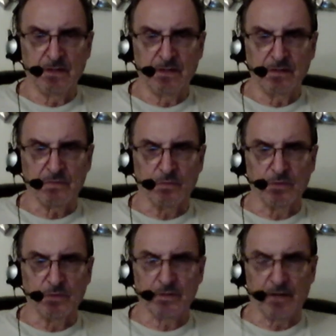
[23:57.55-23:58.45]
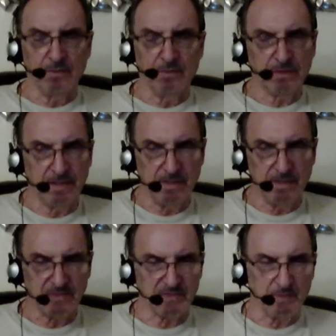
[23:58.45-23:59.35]
the world, I know Kenya is a
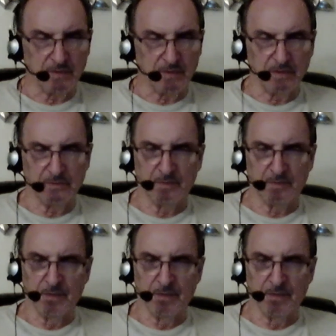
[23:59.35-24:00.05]
small country, but